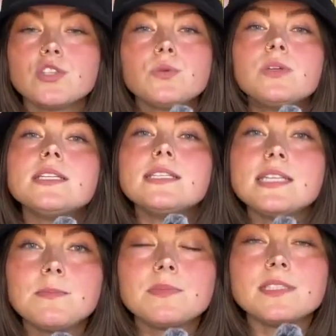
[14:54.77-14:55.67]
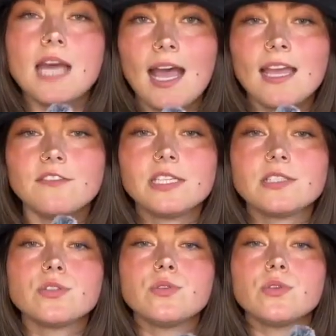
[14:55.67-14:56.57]
Do a deep dive
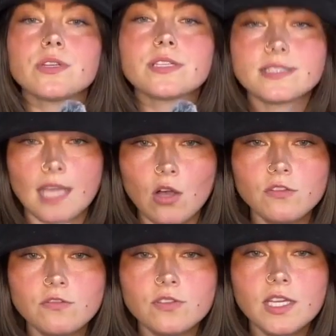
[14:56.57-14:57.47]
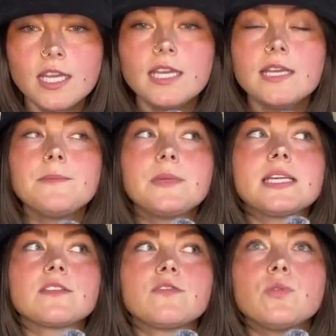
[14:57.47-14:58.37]
into yourself
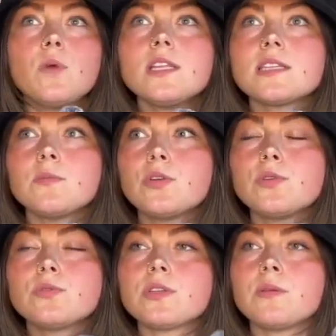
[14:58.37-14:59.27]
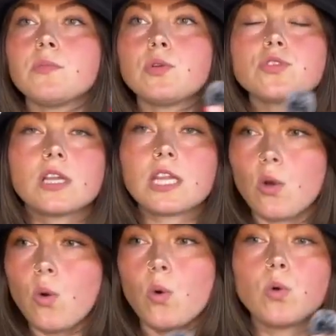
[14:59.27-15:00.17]
Because if you want someone who's emotionally
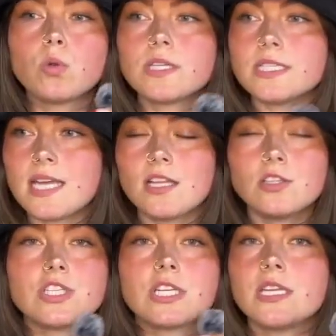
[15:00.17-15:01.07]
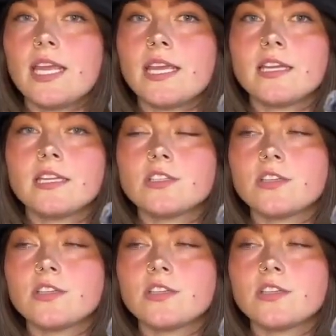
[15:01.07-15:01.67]
whole and intelligent and